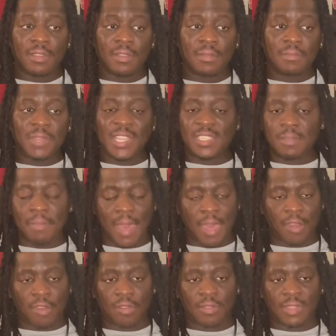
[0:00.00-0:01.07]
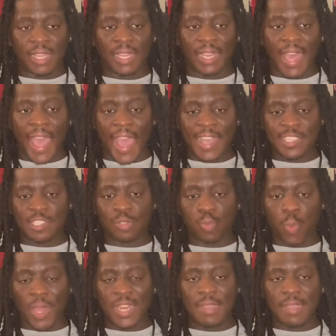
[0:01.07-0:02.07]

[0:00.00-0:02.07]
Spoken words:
doesn't matter. The last 20